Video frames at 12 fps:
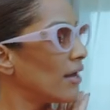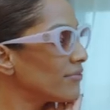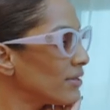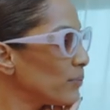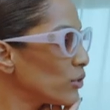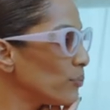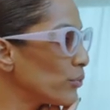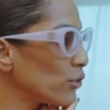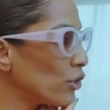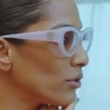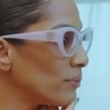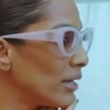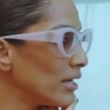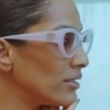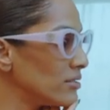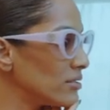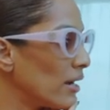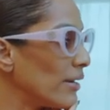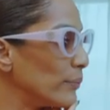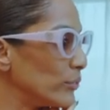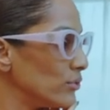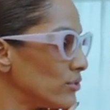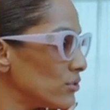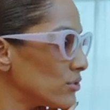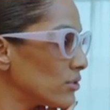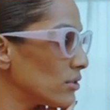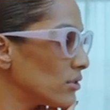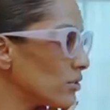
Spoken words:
think I'm going to put on my diamonds,